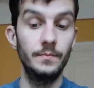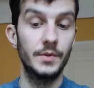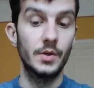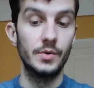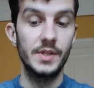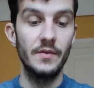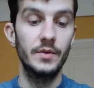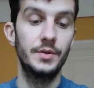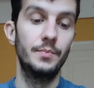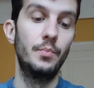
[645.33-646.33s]
So
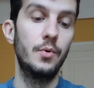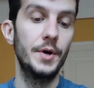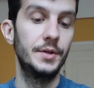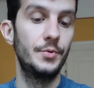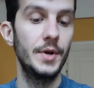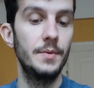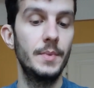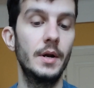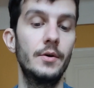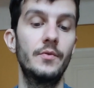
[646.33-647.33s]
7.3
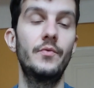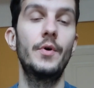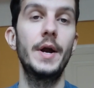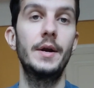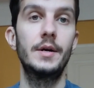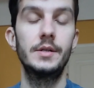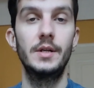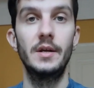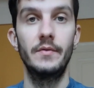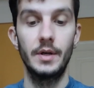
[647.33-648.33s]
million foreigners
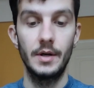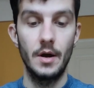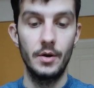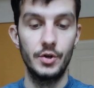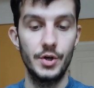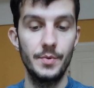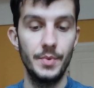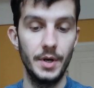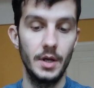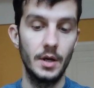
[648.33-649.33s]
living now in
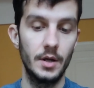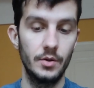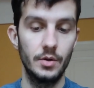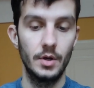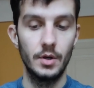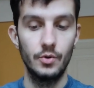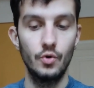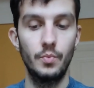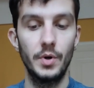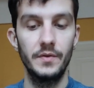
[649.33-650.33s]
Germany, and
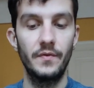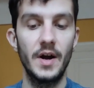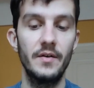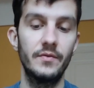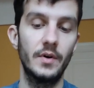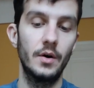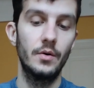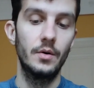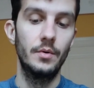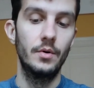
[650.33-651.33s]
2.5
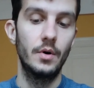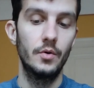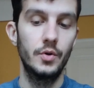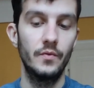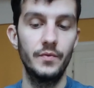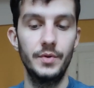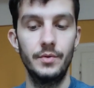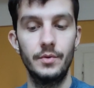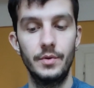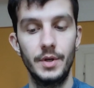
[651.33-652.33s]
out of
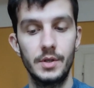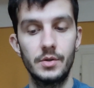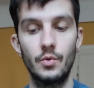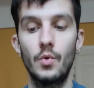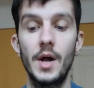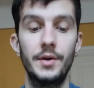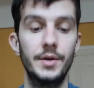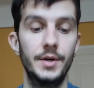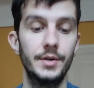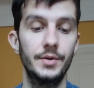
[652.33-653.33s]
this, so
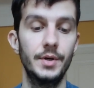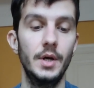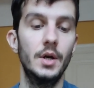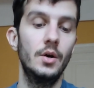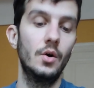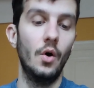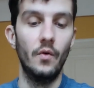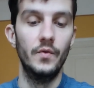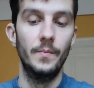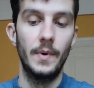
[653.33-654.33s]
1/3
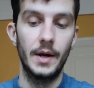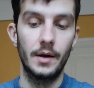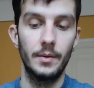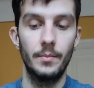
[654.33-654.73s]
of the